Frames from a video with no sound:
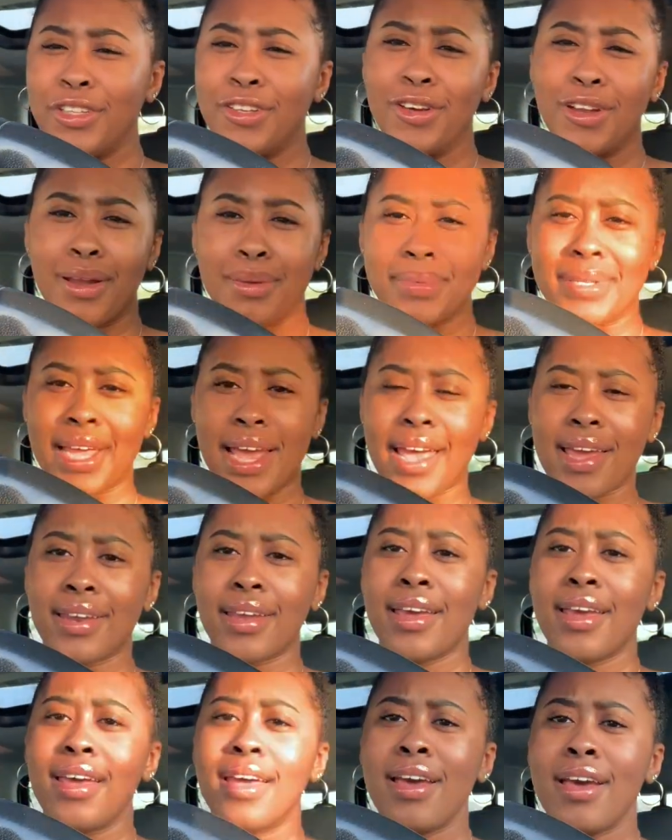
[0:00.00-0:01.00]
You know what I'm
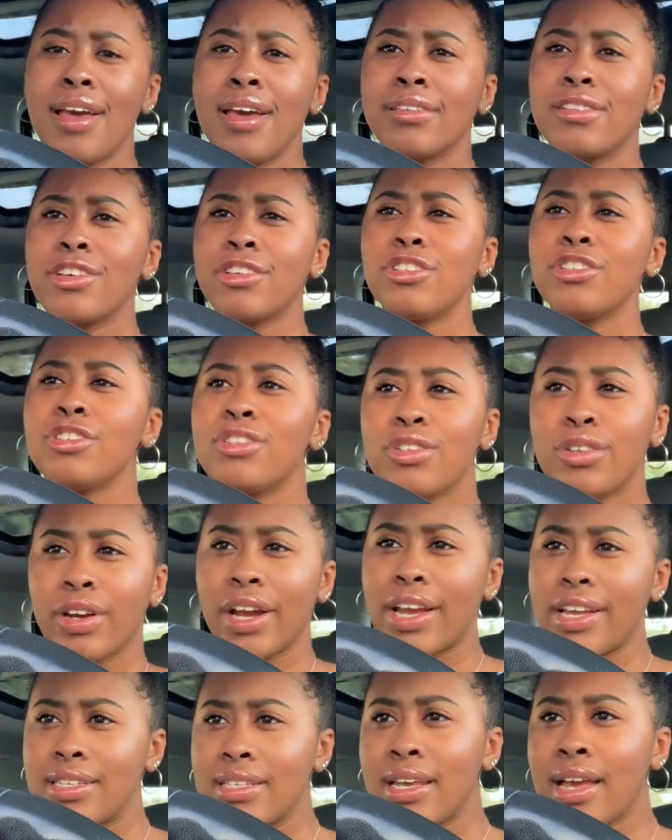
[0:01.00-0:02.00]
saying? So it's just
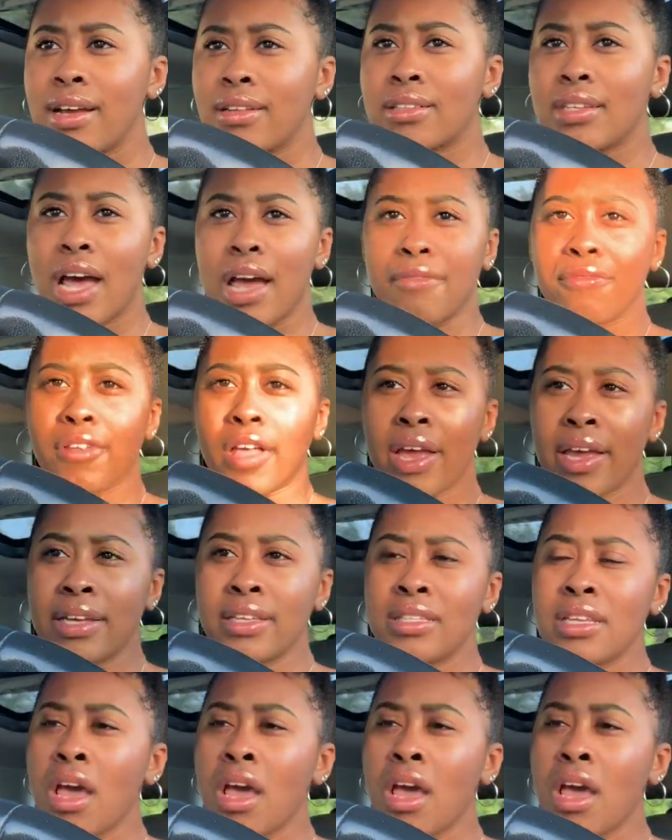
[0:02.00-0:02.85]
crazy how time flies.